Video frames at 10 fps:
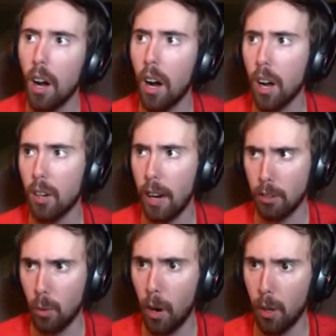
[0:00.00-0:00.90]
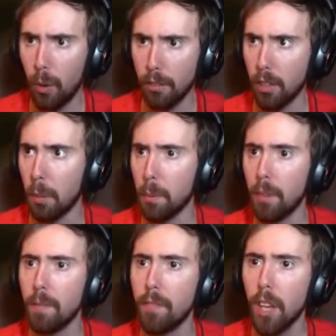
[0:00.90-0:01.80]
Classic WoW Quest Helper.
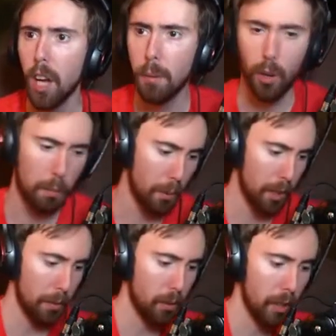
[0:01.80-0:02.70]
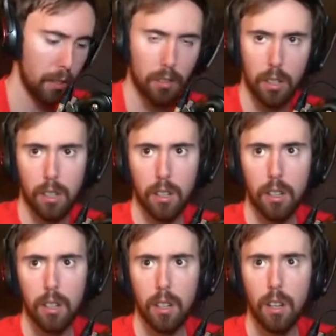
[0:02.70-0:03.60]
Let me go ahead and pull it up. Classic
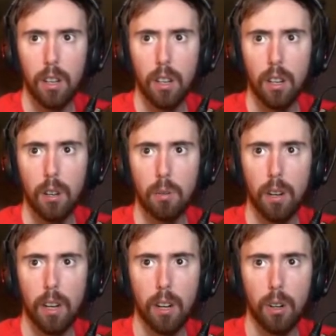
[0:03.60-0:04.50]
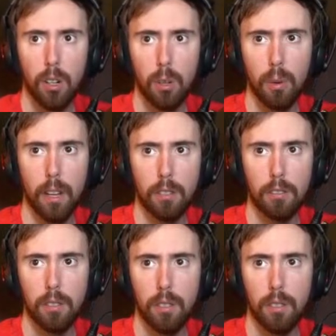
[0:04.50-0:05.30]
WoW Quest.